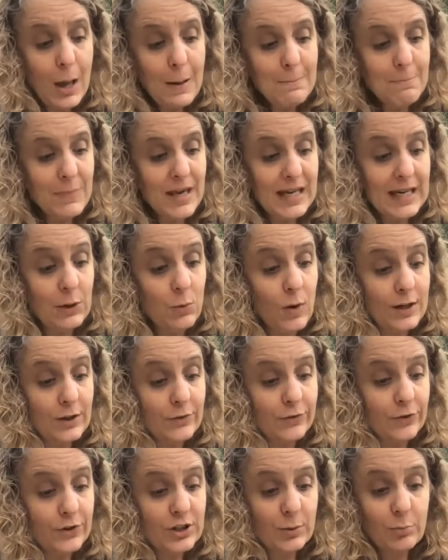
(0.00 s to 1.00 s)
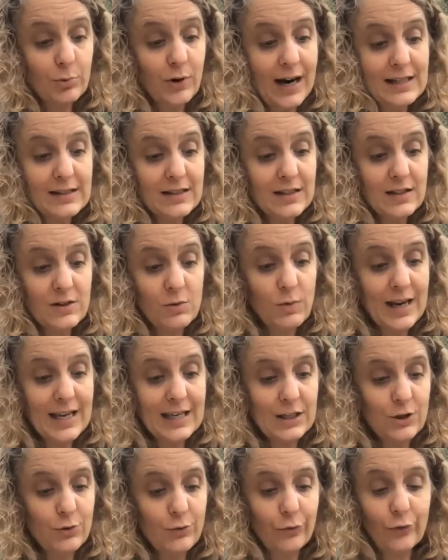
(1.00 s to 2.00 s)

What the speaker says: Many wonderful surprises await you.